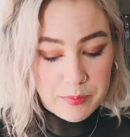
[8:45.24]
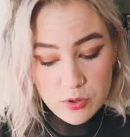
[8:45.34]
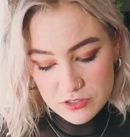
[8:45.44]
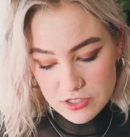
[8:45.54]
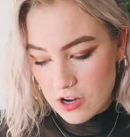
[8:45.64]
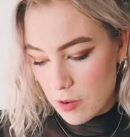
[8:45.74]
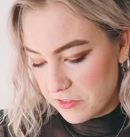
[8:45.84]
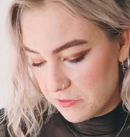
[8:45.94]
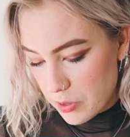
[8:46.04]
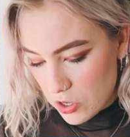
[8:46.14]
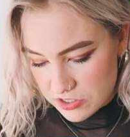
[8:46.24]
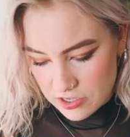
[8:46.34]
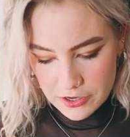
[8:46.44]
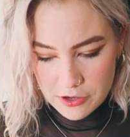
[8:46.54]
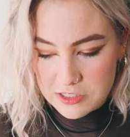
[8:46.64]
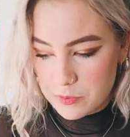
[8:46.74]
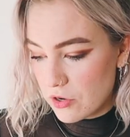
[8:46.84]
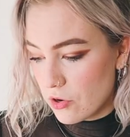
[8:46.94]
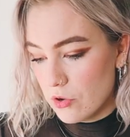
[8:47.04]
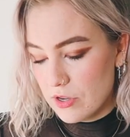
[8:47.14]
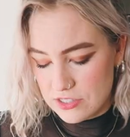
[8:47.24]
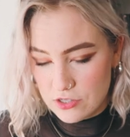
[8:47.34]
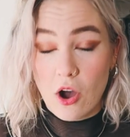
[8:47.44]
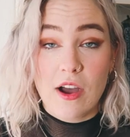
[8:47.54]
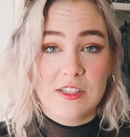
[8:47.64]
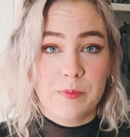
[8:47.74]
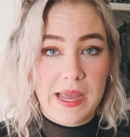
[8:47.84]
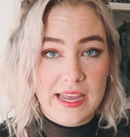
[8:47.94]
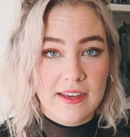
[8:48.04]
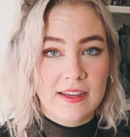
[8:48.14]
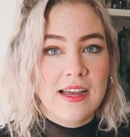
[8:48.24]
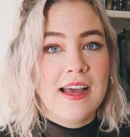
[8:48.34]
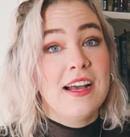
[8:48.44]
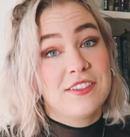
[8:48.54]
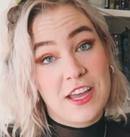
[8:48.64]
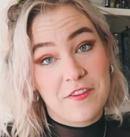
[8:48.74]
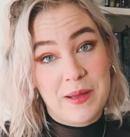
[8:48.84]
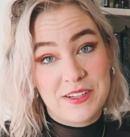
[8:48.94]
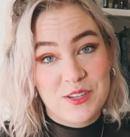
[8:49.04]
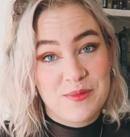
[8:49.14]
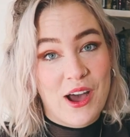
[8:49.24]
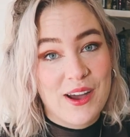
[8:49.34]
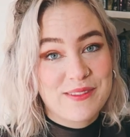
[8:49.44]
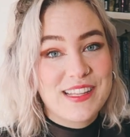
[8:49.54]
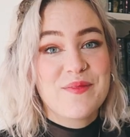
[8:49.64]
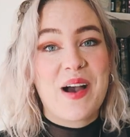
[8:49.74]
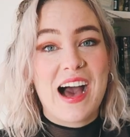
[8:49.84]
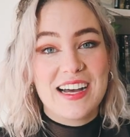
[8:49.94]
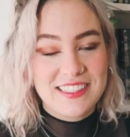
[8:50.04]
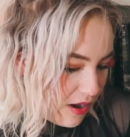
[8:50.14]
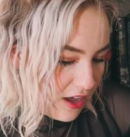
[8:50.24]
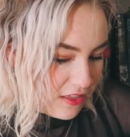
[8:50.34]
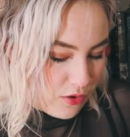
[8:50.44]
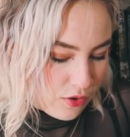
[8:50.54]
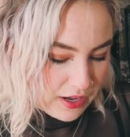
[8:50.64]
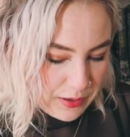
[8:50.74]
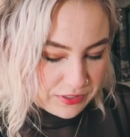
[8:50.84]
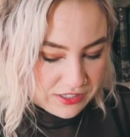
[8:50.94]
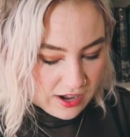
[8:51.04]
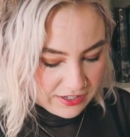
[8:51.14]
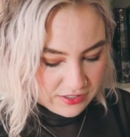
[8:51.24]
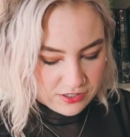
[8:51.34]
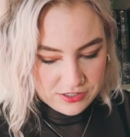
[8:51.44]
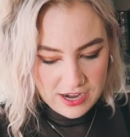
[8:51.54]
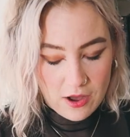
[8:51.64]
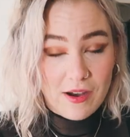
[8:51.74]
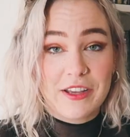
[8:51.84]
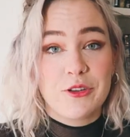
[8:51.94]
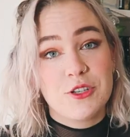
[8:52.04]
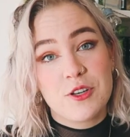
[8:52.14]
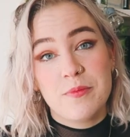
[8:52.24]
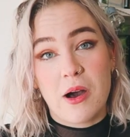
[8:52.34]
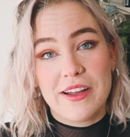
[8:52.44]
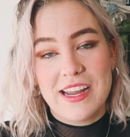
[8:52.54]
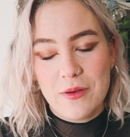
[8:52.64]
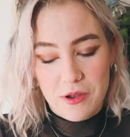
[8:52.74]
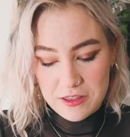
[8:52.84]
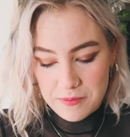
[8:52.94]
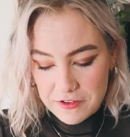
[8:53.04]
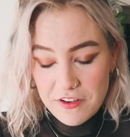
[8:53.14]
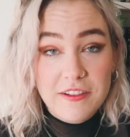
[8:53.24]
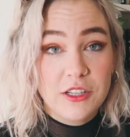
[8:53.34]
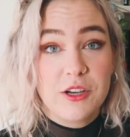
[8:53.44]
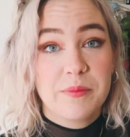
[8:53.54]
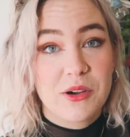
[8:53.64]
and I bought a couple of books. I know this book haul is not as big as they've been sometimes in the past, but I thought it was nice because now I could combine it with my FairyLoot